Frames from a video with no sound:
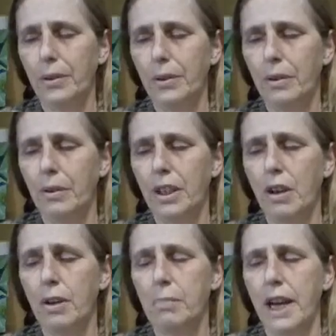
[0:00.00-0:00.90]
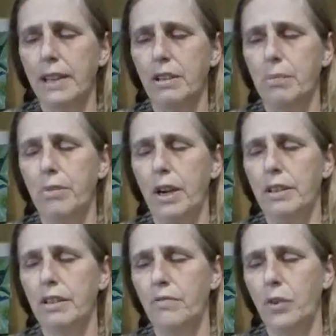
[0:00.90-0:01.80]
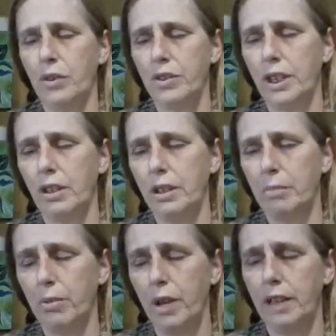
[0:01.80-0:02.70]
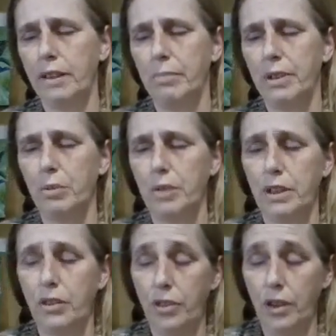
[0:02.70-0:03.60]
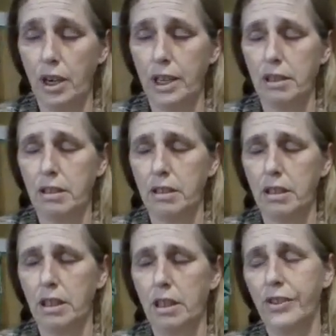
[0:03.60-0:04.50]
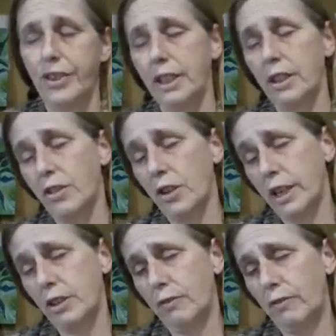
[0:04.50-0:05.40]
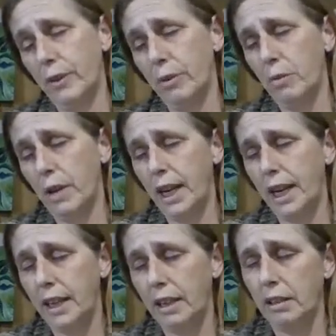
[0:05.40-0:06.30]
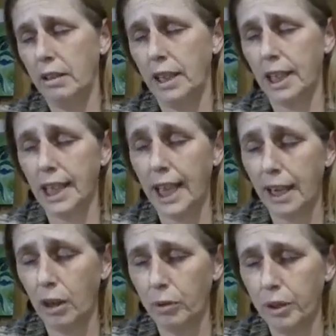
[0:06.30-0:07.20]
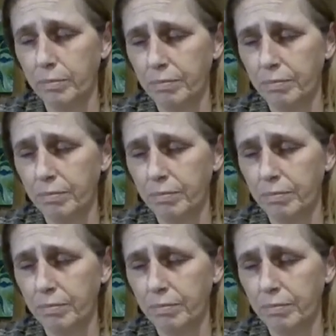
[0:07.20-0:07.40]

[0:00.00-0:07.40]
And going back to the breath and focusing on the breath in between thoughts, seeing the thoughts float away in a cloud,